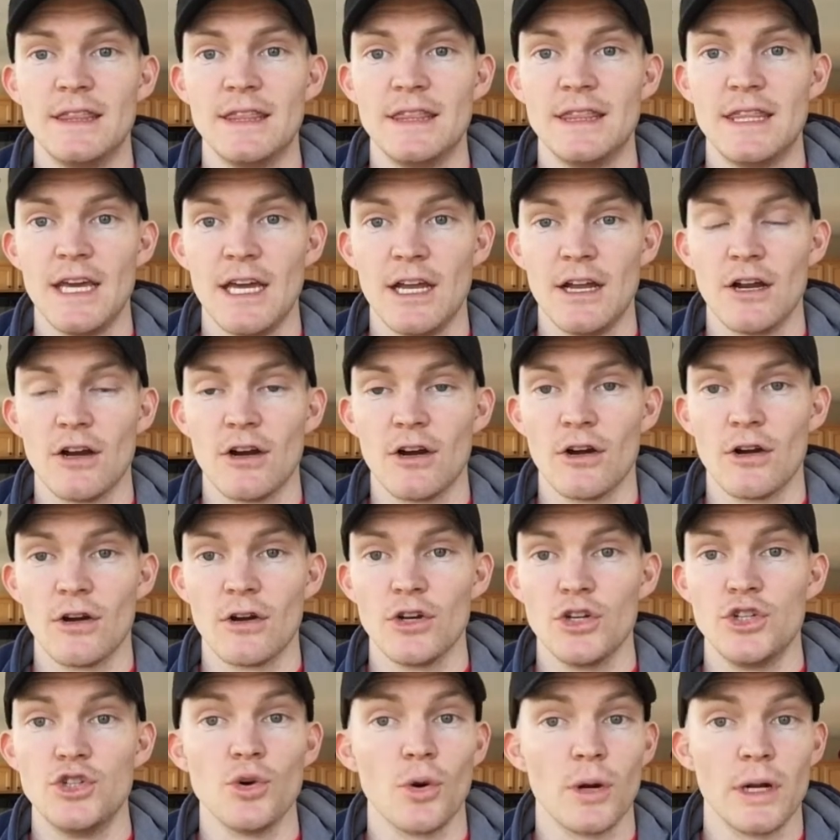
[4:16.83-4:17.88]
they're
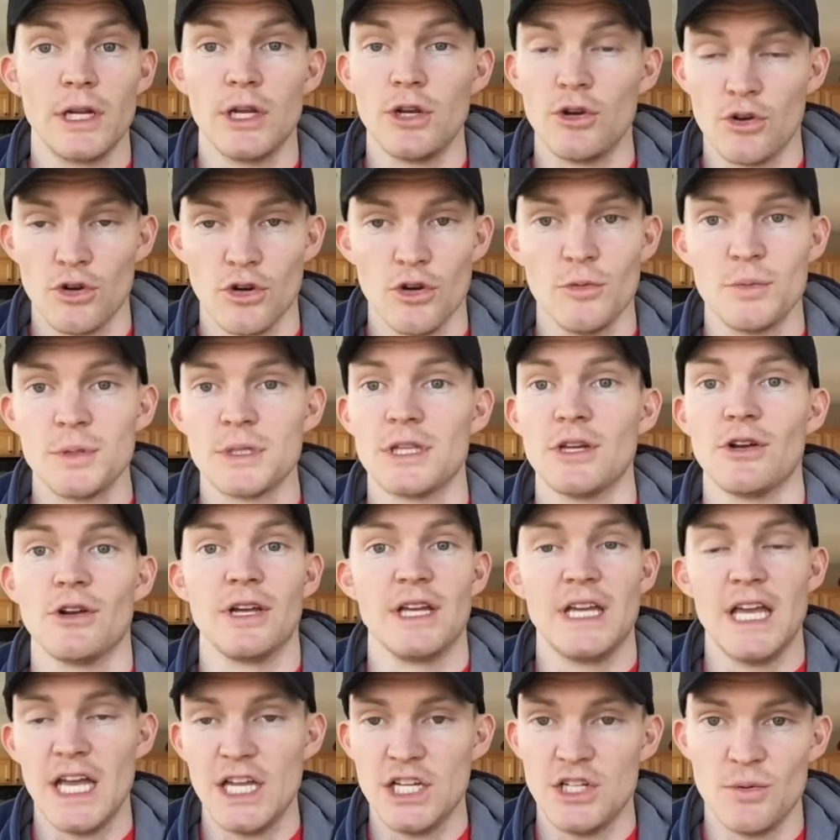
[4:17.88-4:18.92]
joining groups, they're
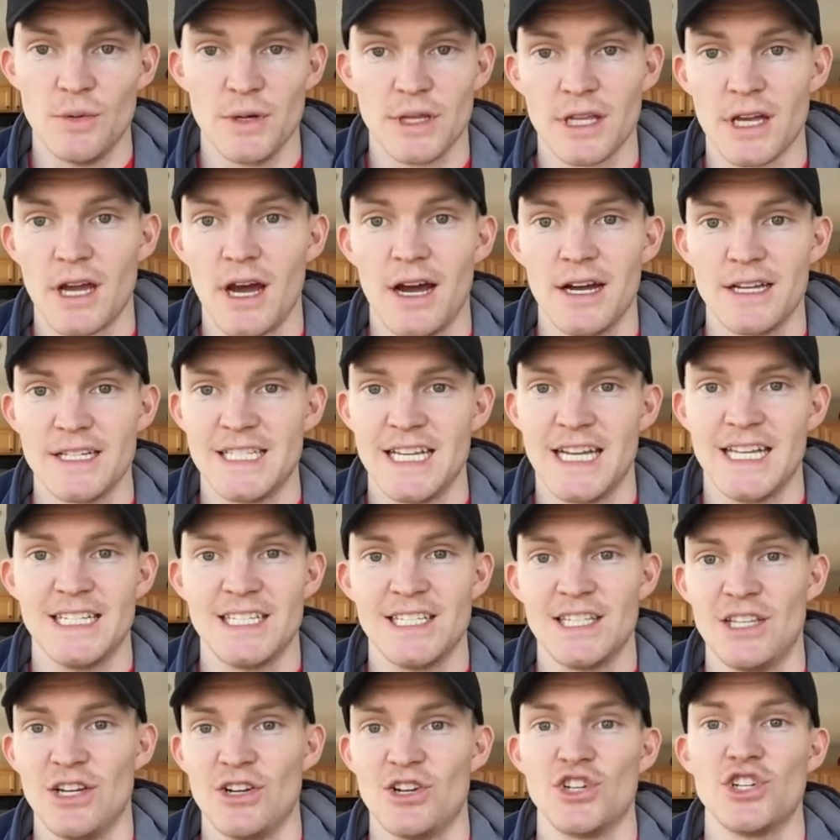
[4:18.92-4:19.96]
engaging with
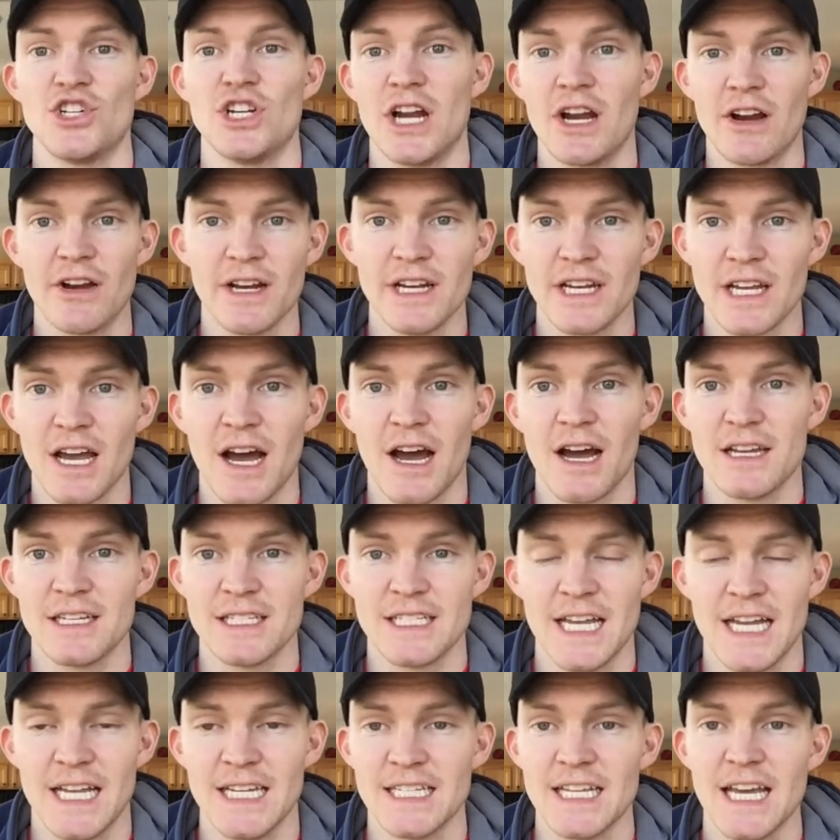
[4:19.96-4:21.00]
content, they're sharing
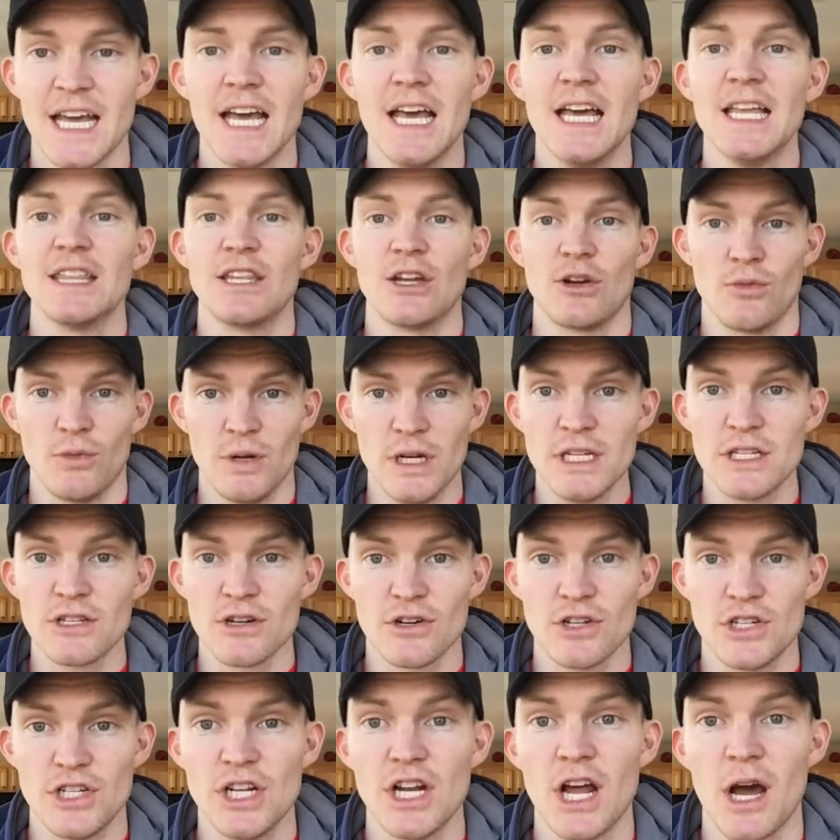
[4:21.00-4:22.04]
content, they're
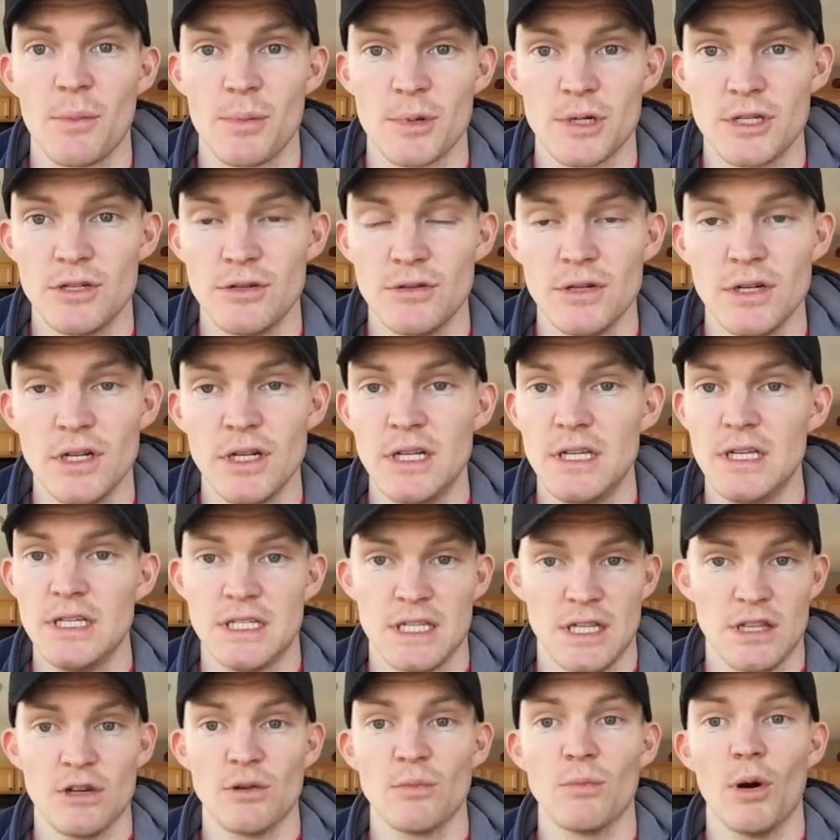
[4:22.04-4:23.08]
researching opportunities,
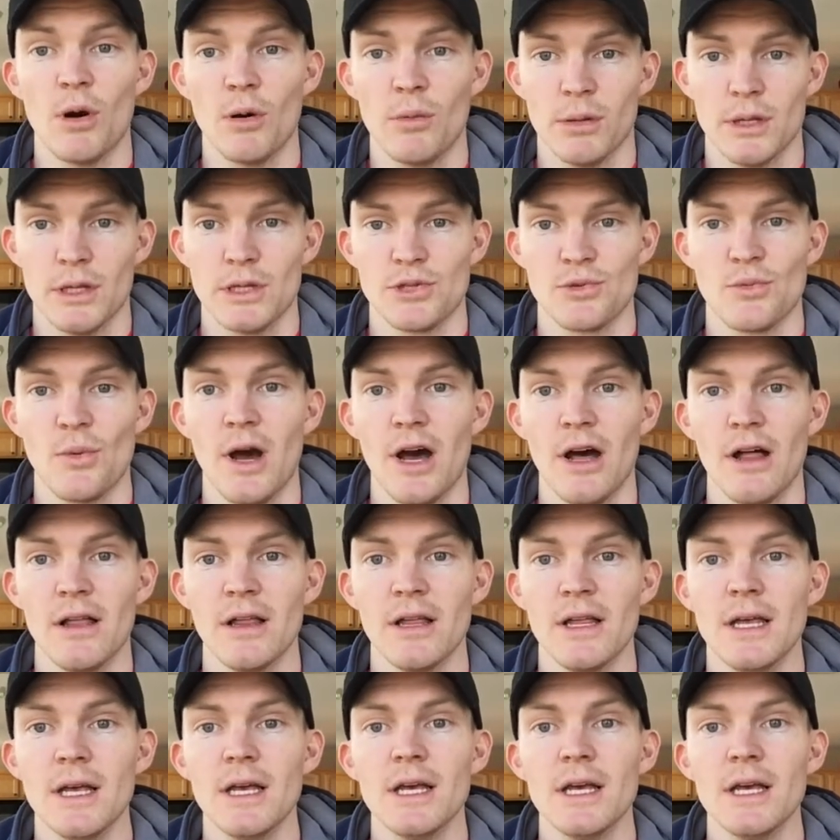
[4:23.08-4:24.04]
and they're mobile as well.